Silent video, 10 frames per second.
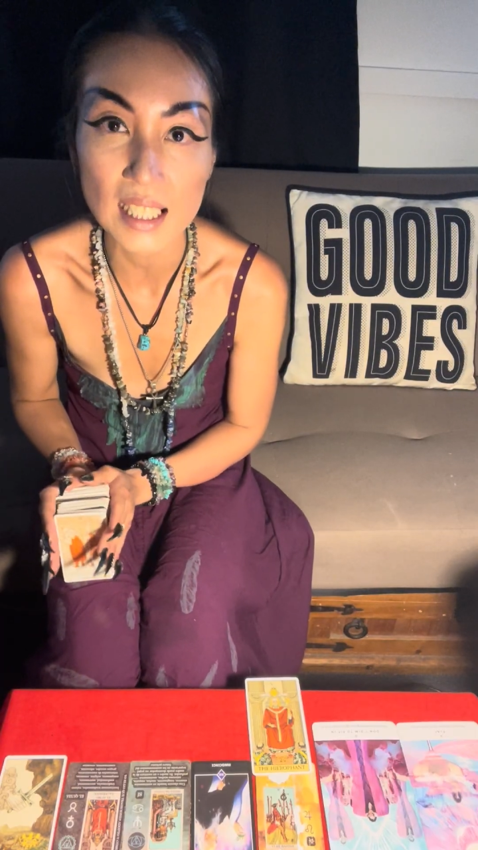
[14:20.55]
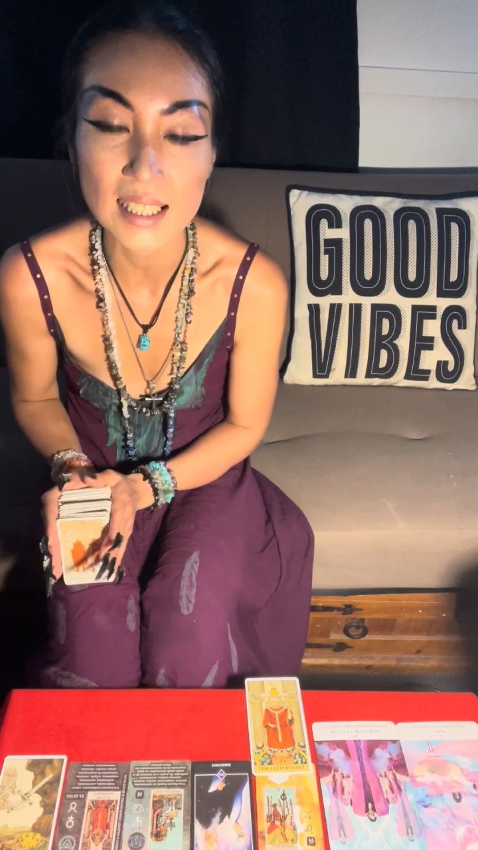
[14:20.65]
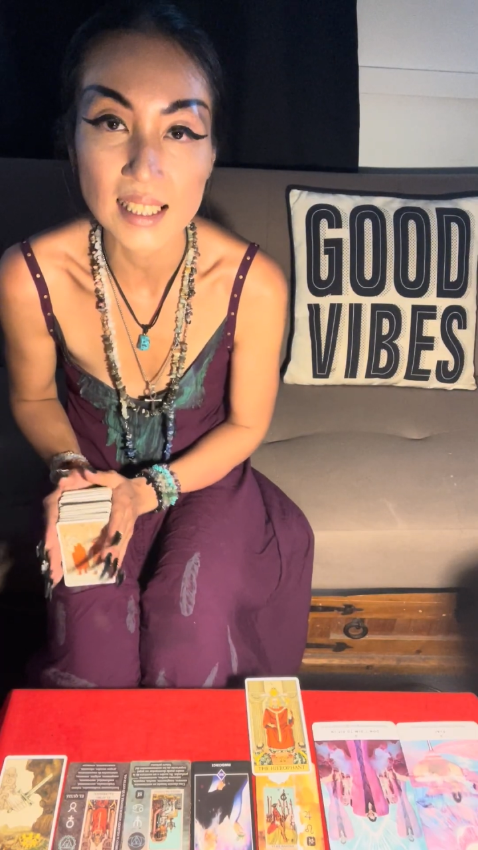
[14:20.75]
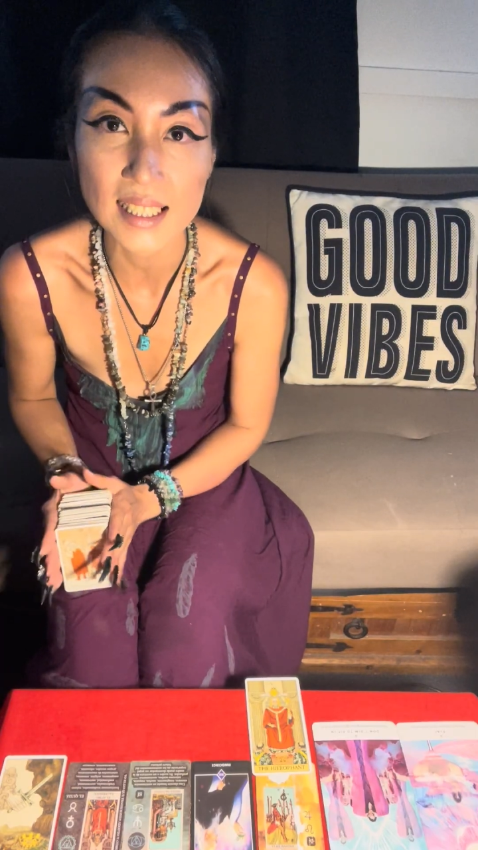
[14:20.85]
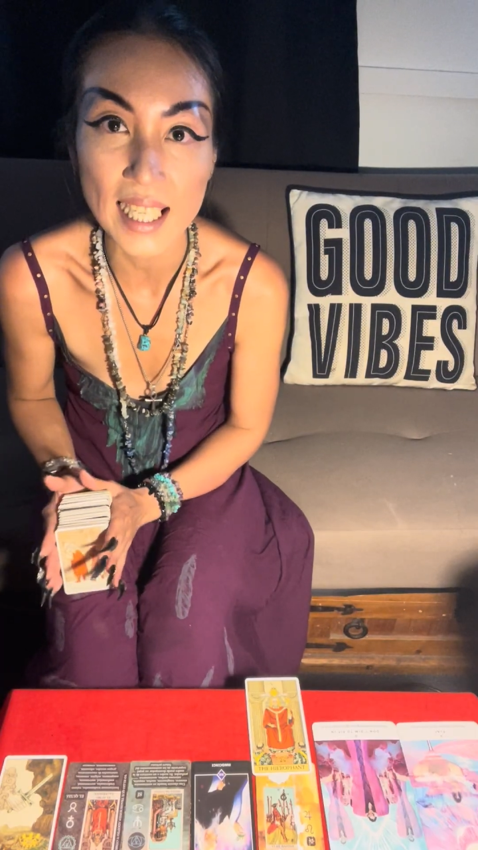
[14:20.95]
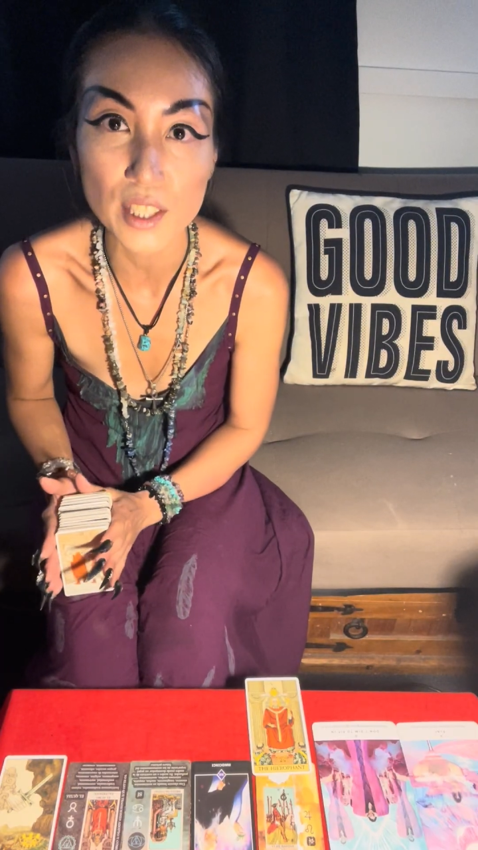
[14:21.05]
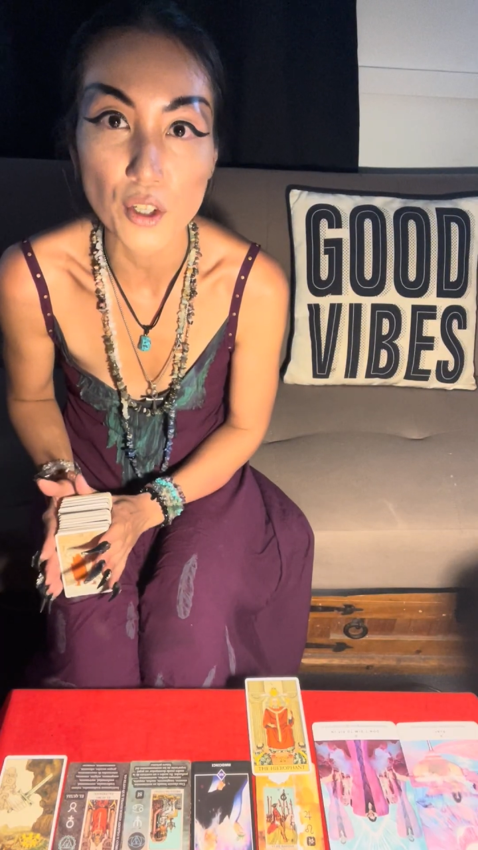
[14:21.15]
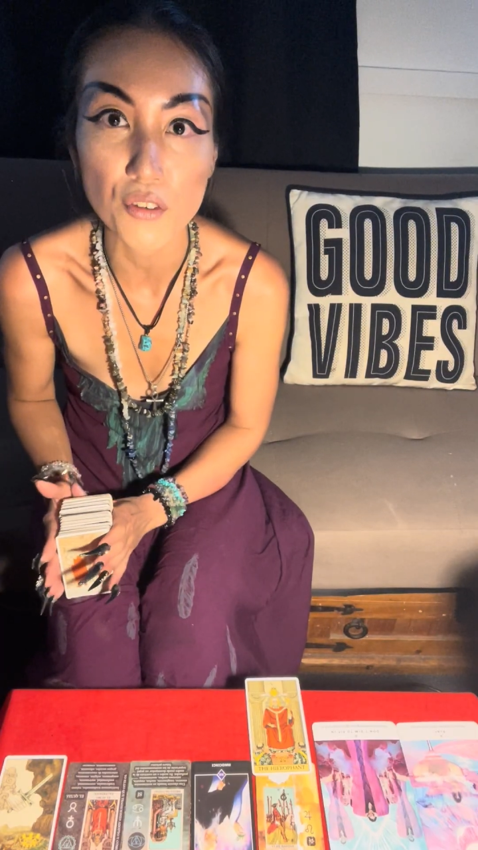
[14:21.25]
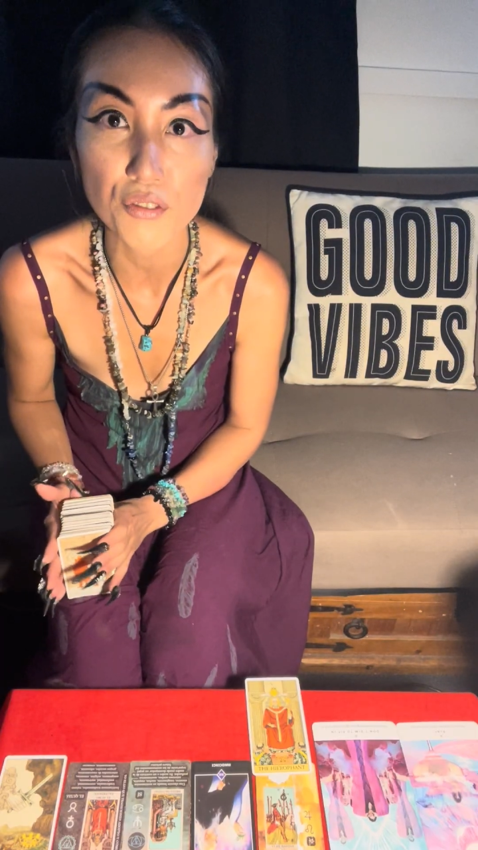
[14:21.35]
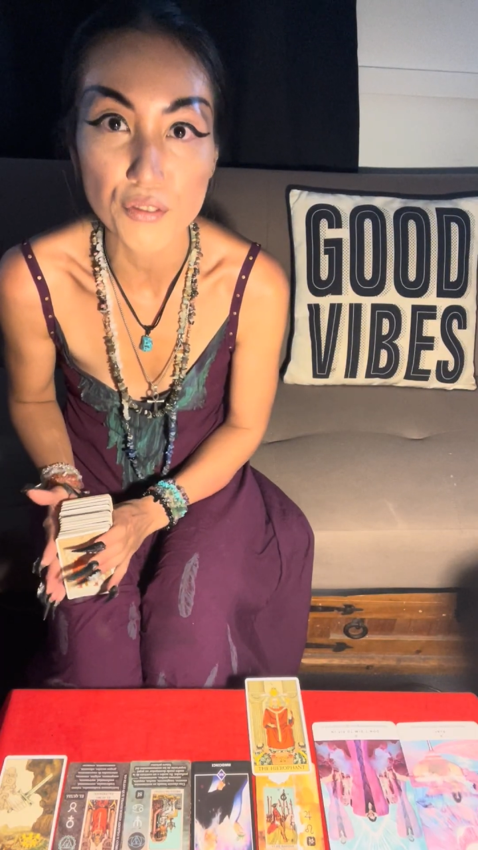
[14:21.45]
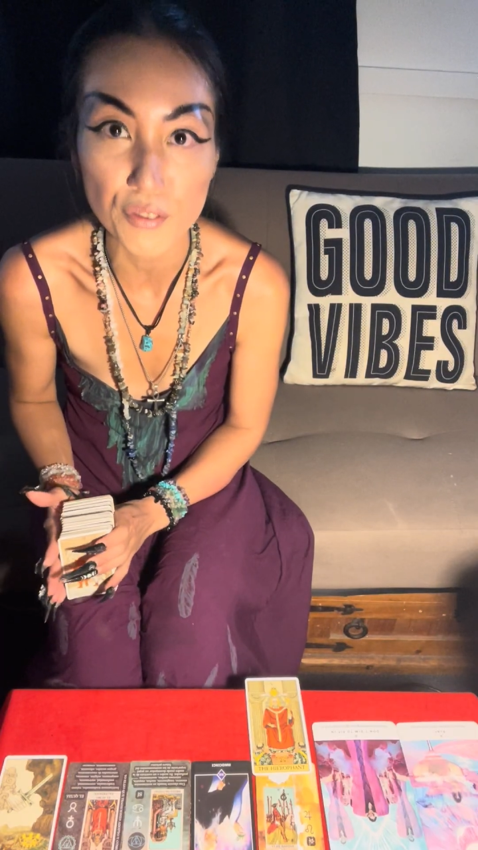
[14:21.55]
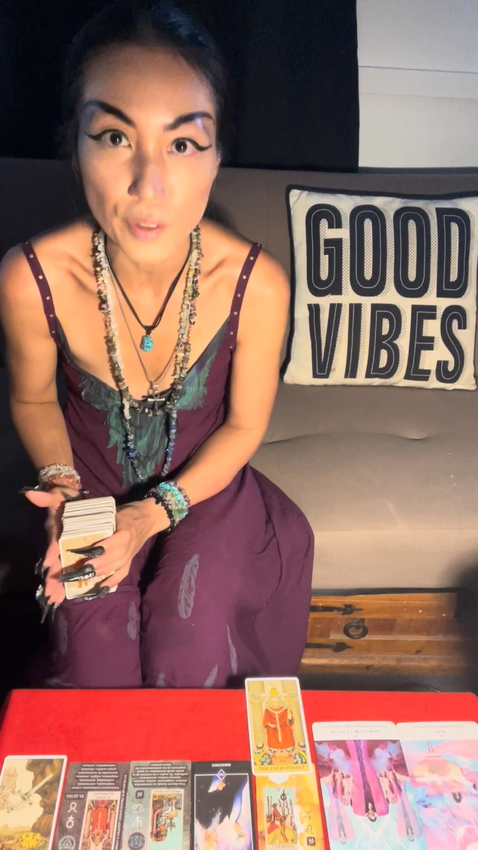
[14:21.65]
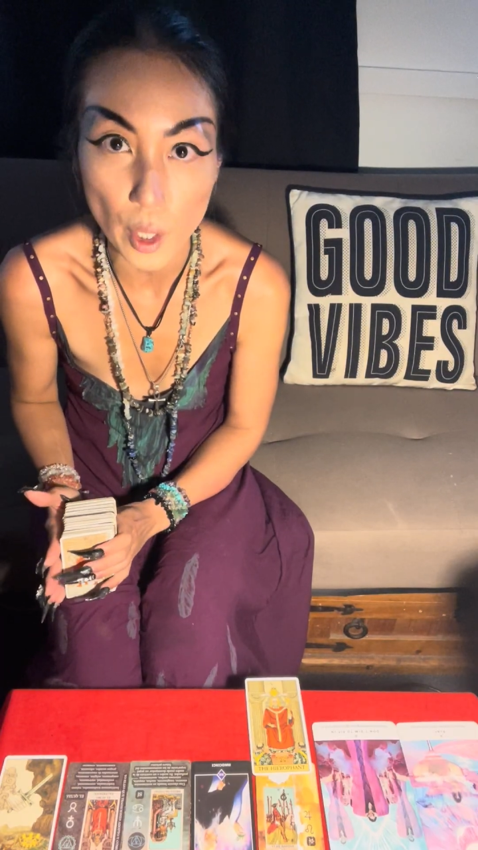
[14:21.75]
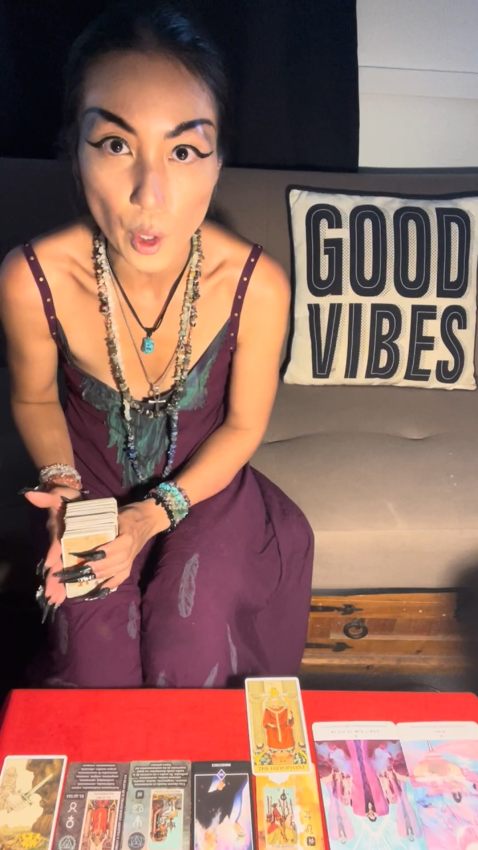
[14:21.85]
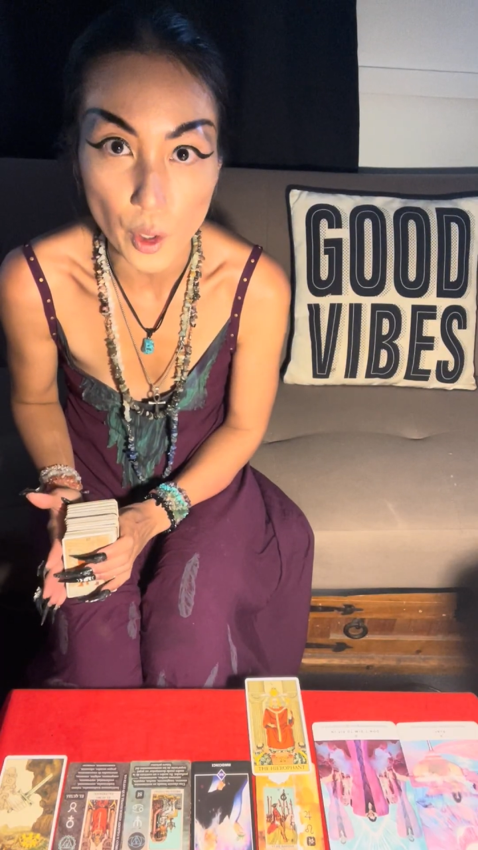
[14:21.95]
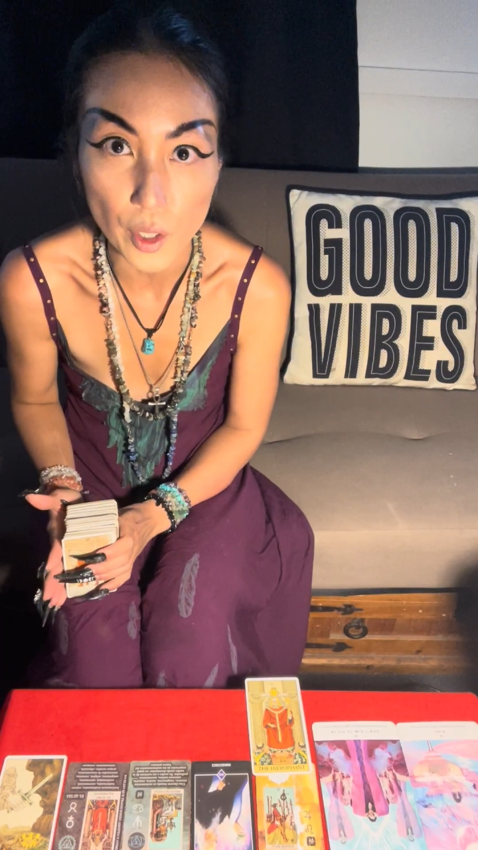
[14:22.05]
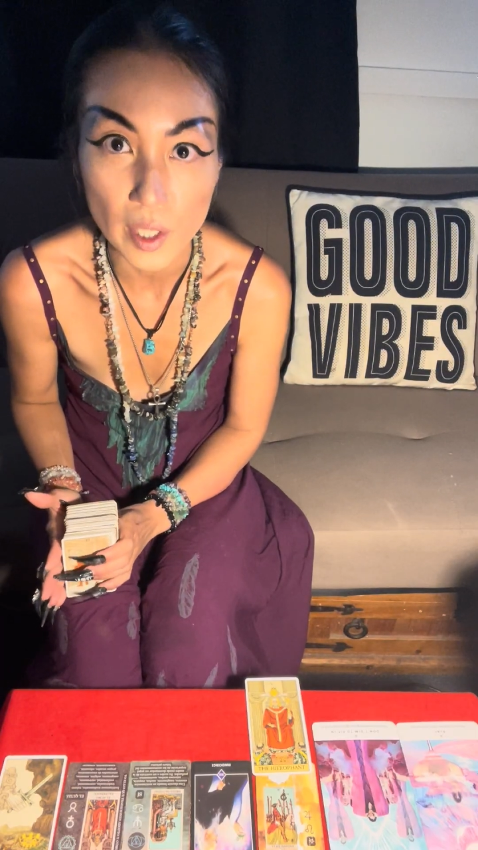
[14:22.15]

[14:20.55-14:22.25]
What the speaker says: a state of flow,